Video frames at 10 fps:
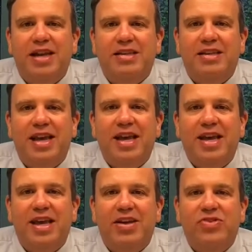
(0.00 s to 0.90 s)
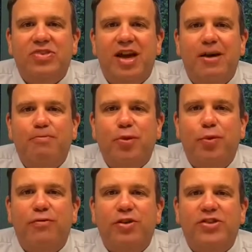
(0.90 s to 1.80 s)
today is
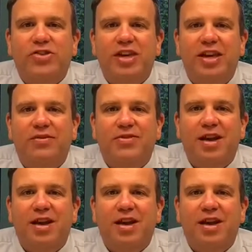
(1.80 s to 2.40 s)
I've received